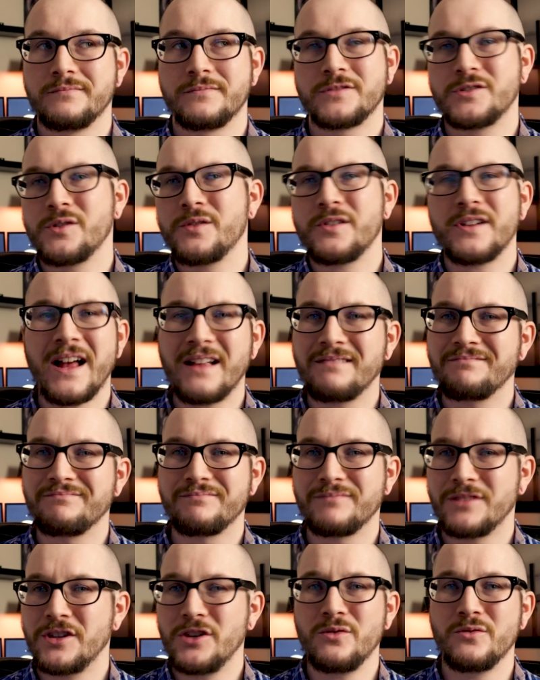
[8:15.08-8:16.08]
So they're not
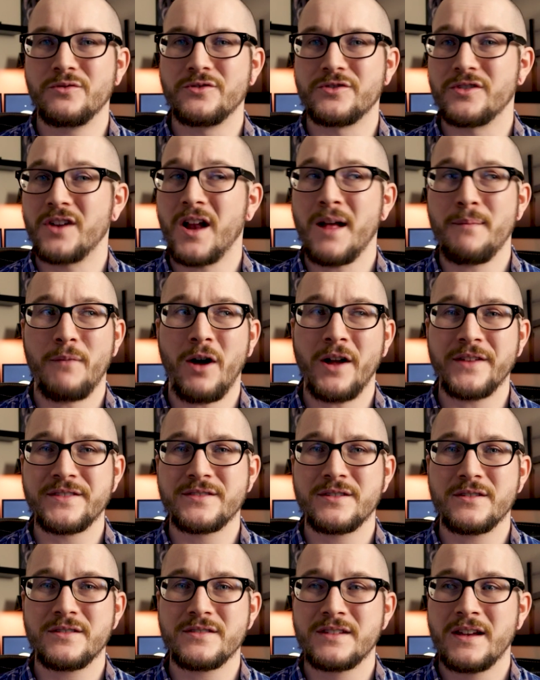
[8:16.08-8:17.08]
huge. They're not
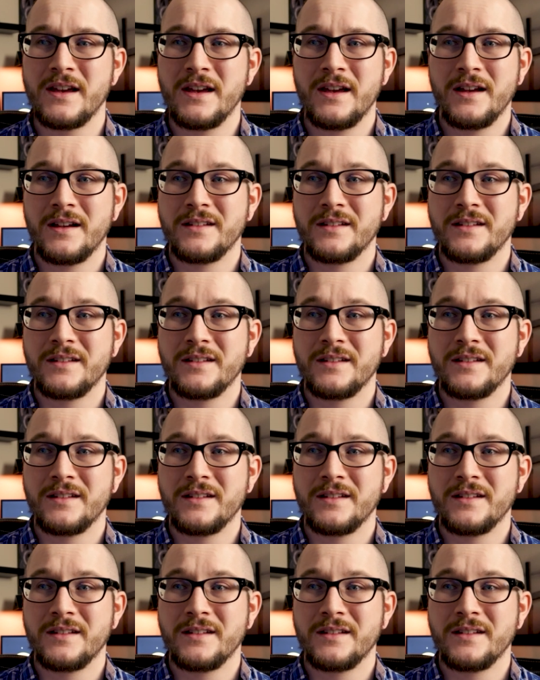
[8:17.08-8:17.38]
monsters.